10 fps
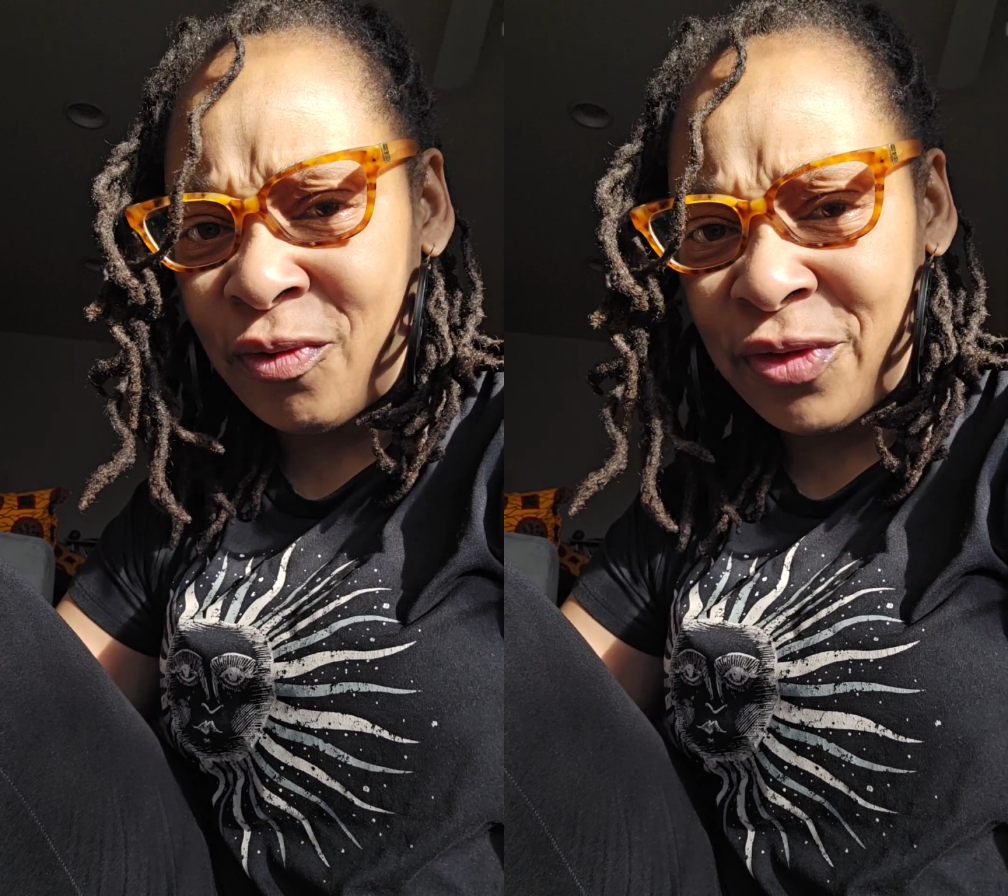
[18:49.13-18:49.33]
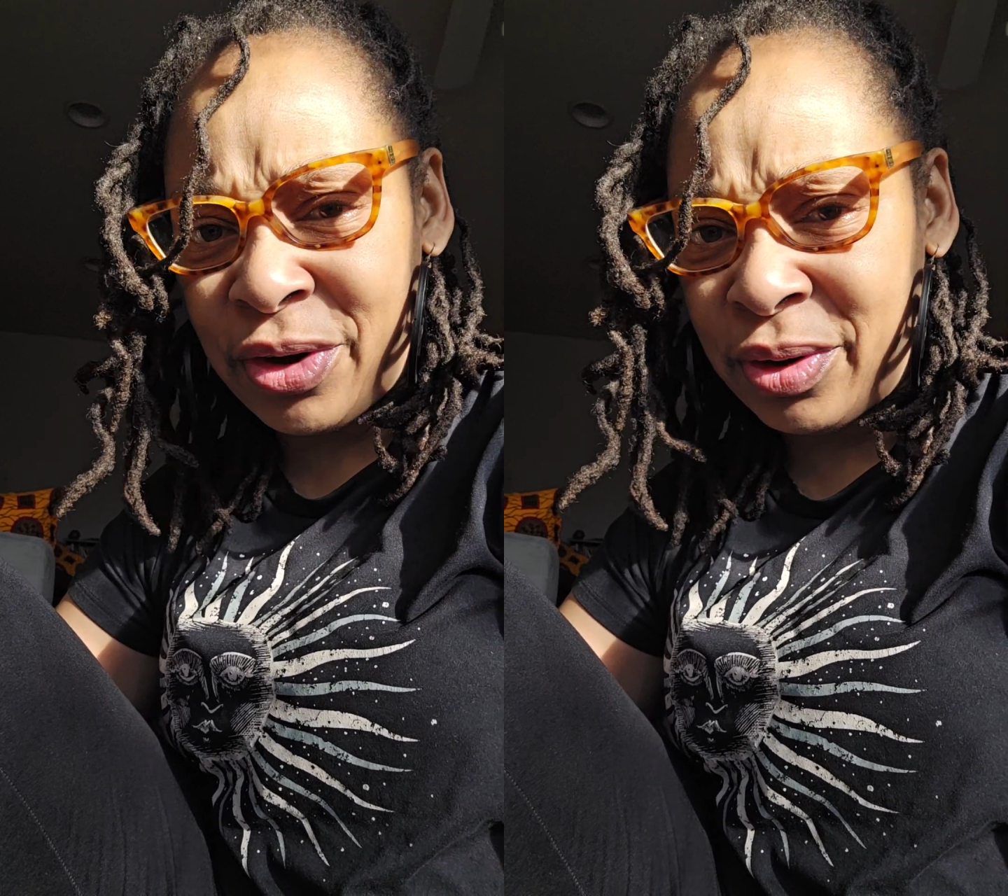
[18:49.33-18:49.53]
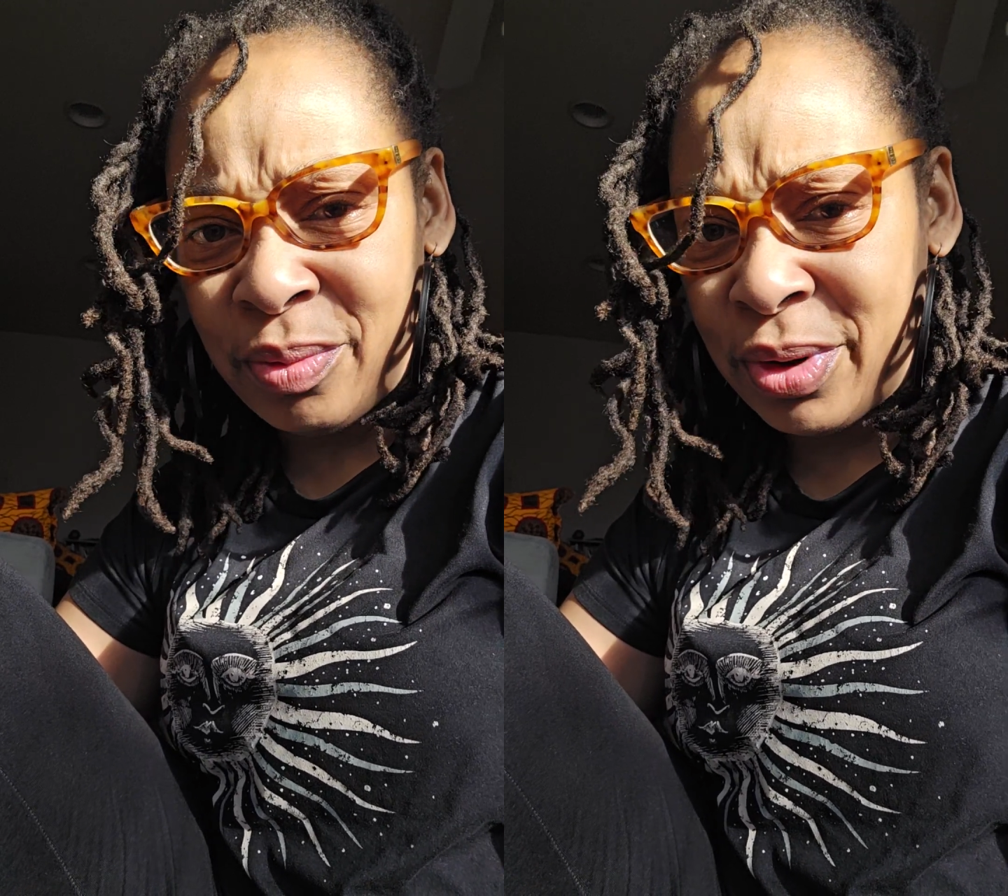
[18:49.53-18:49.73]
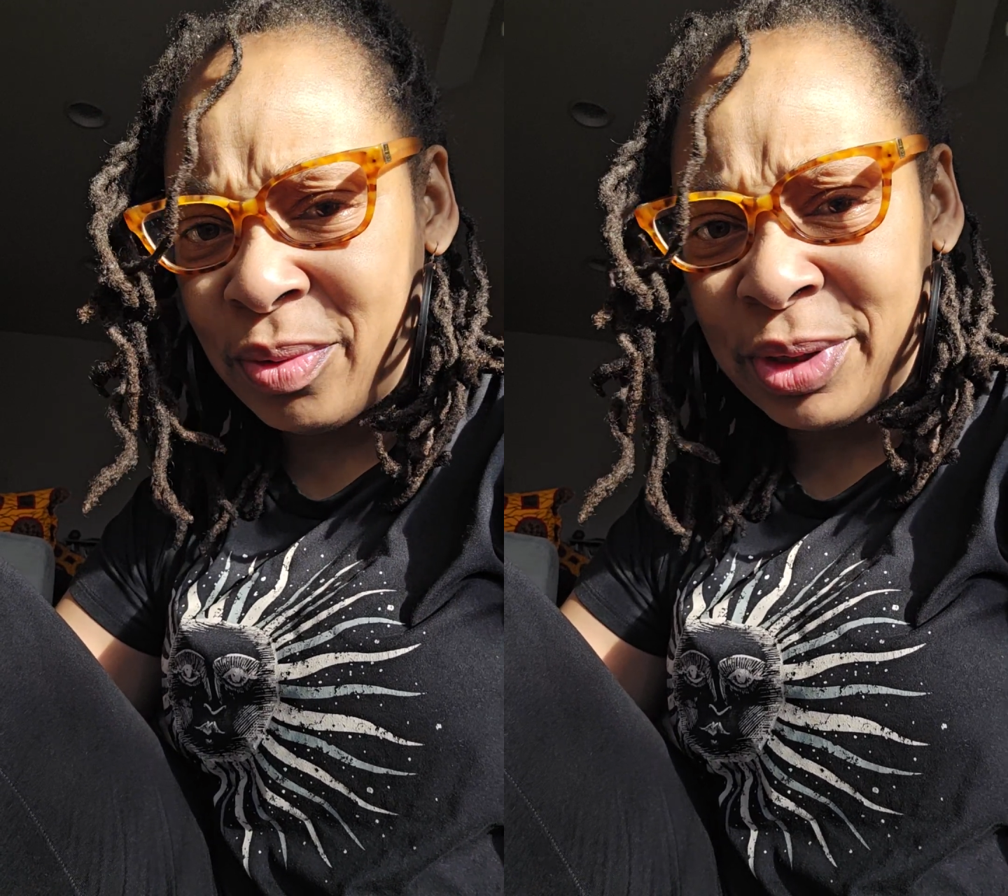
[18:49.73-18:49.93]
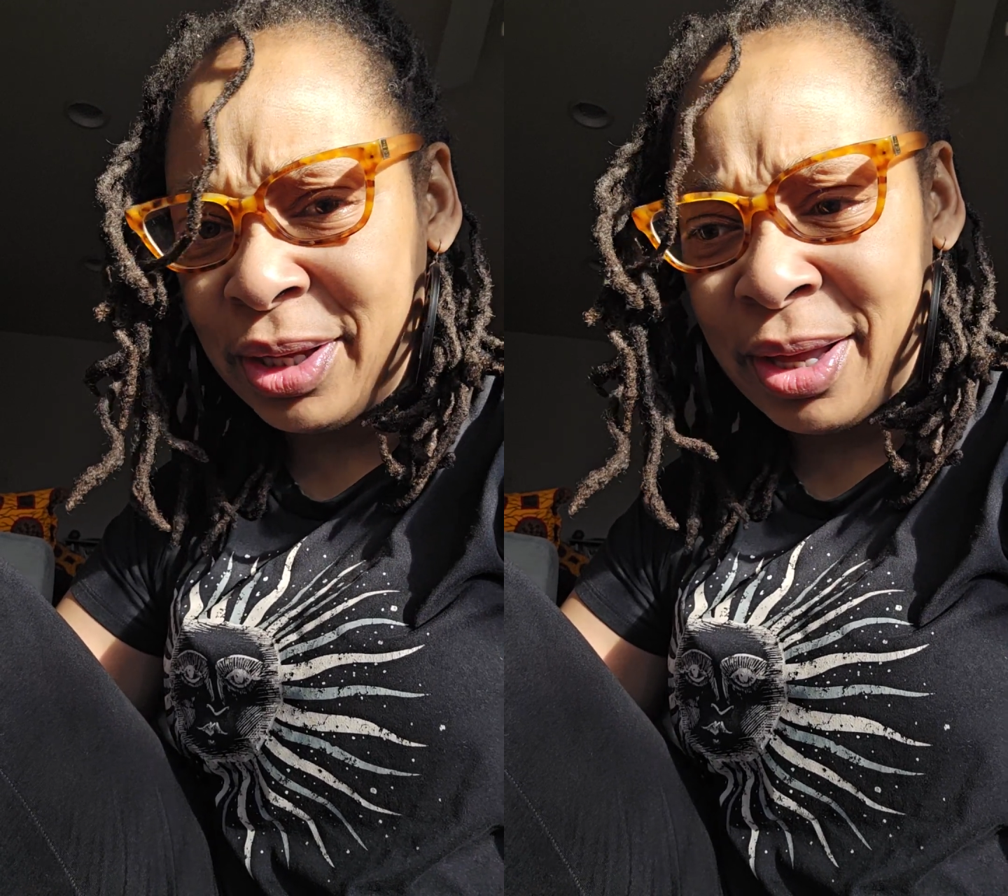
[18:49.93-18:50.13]
very well
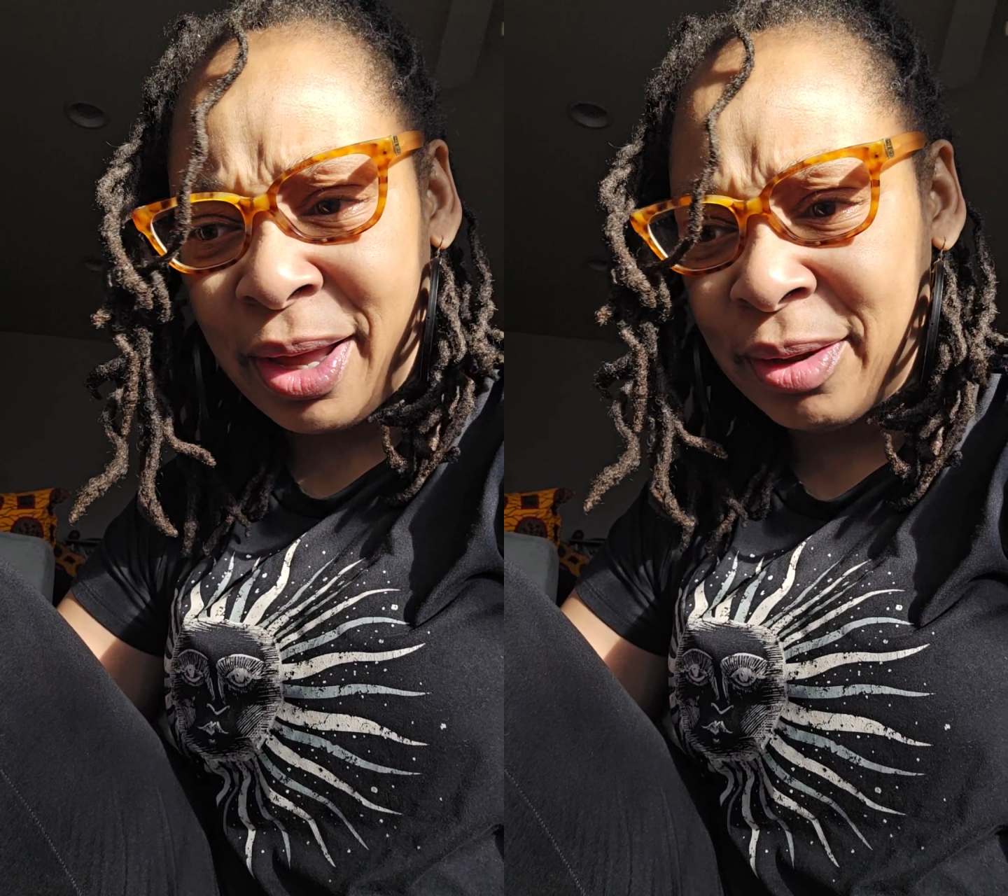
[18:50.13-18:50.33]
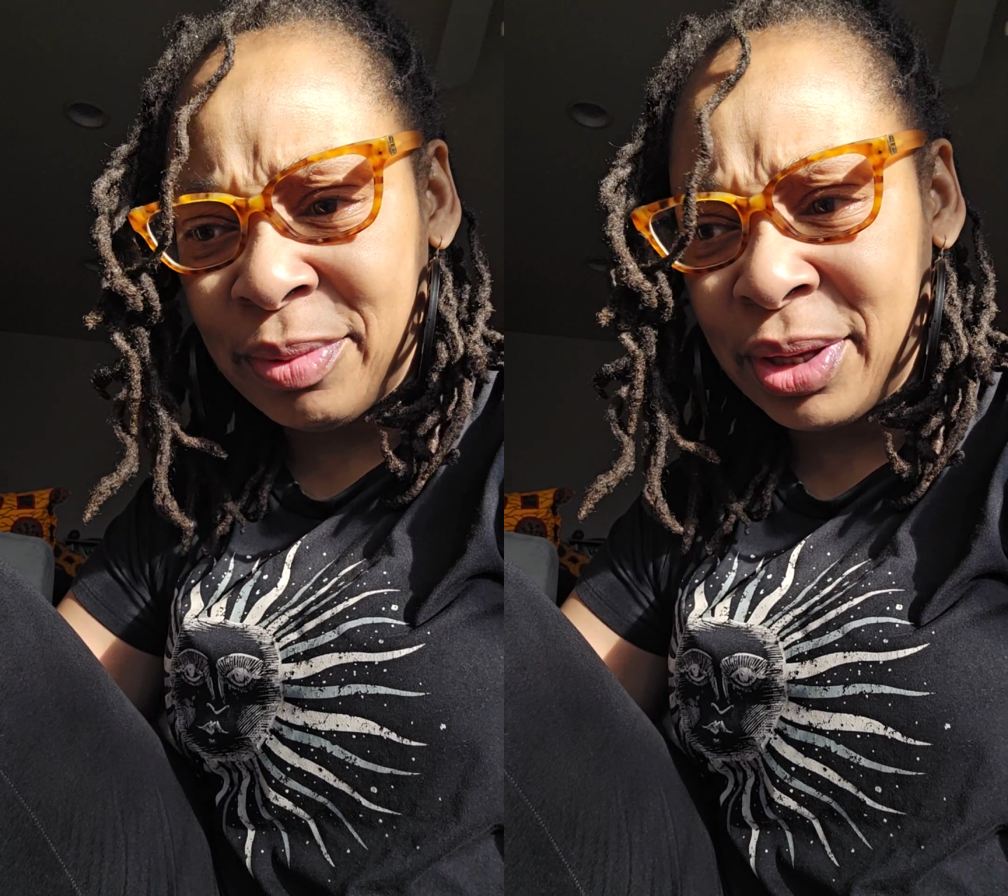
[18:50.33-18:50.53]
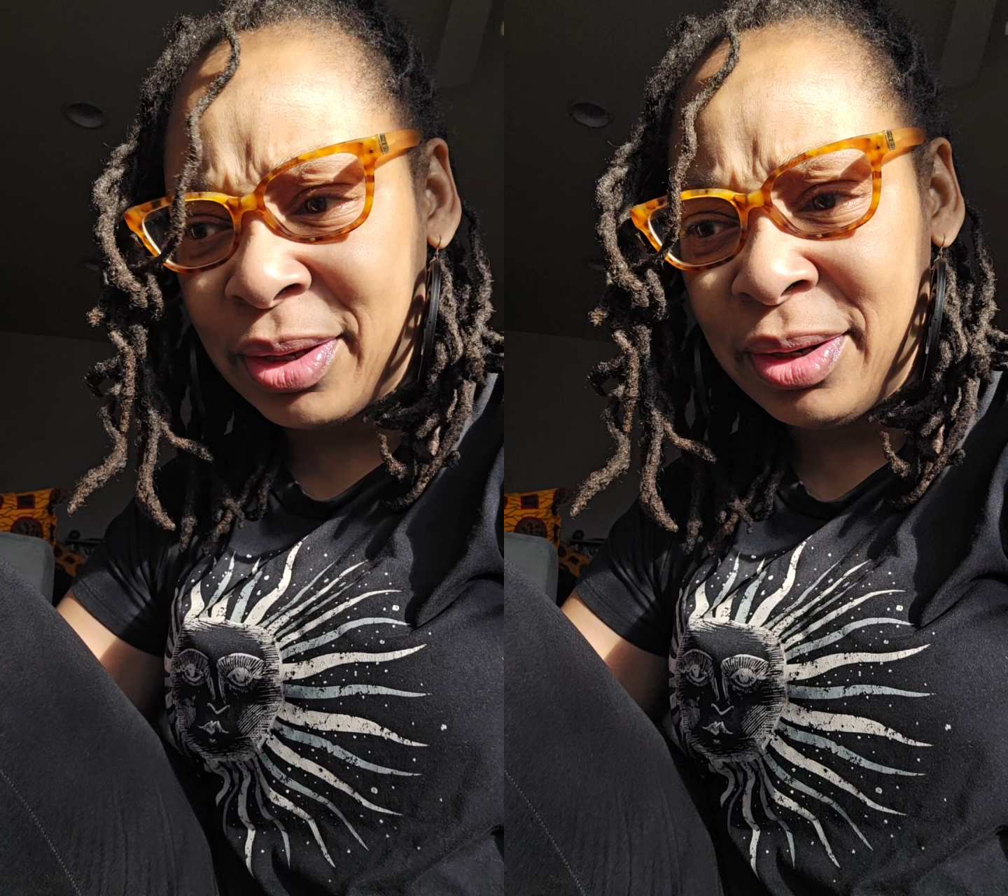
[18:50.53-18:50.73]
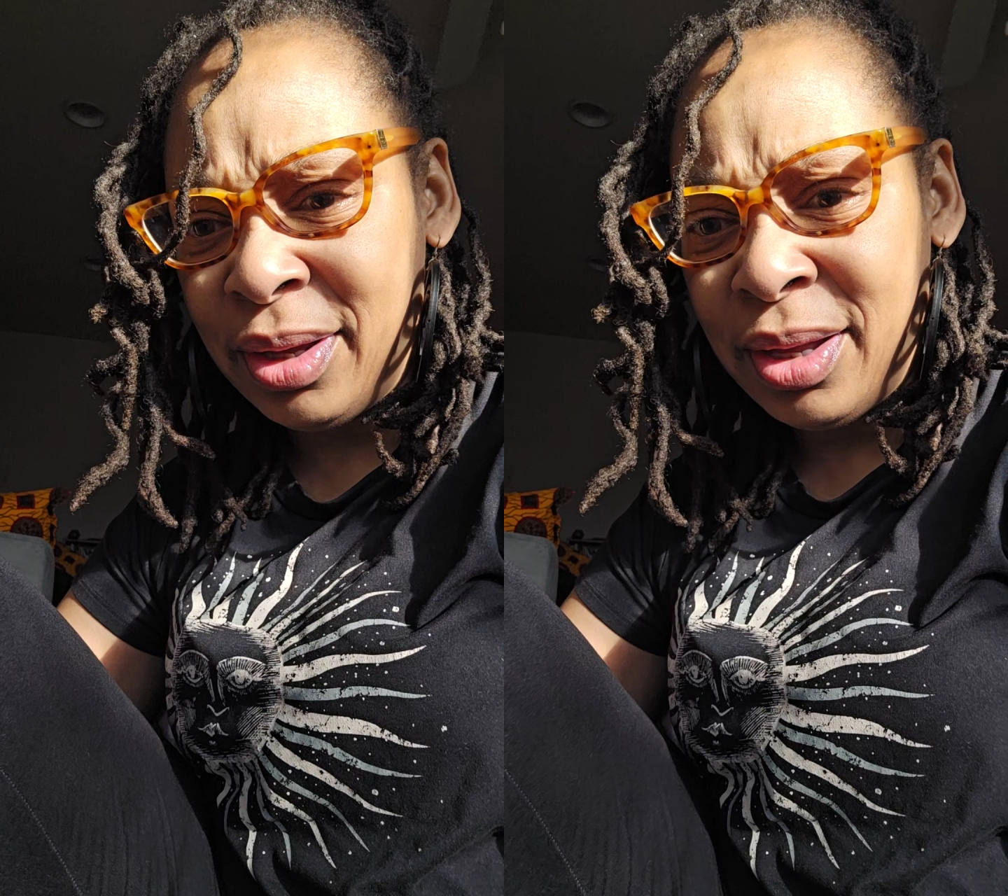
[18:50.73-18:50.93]
when he came in.